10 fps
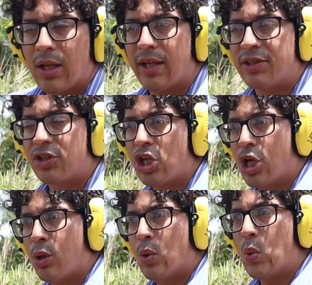let's
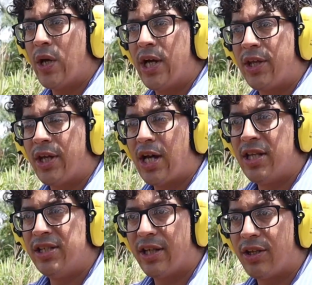go with
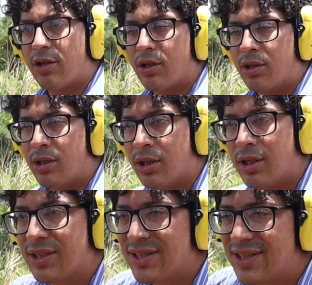another
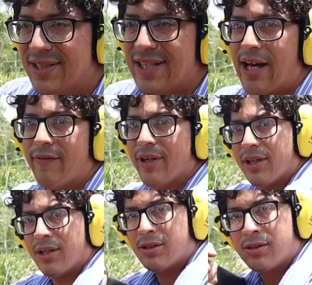
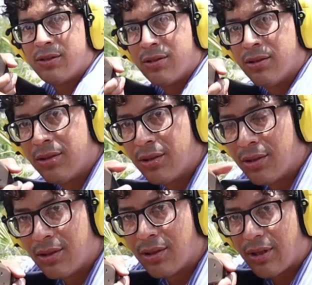7.
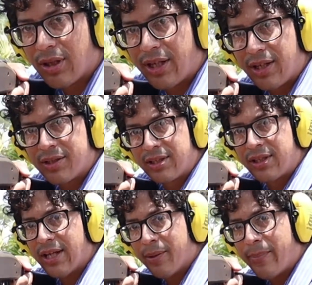All right, let's
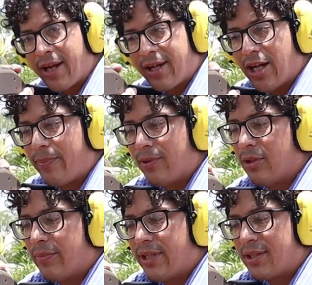again back up a
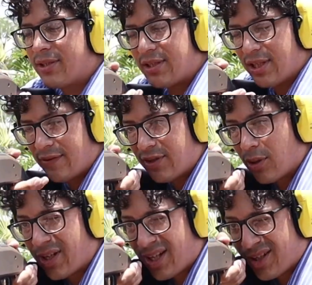little bit, safety,
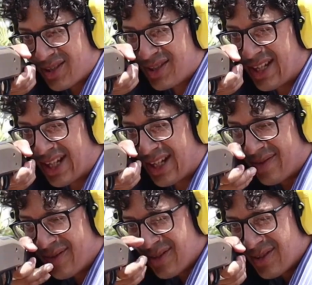all that good stuff.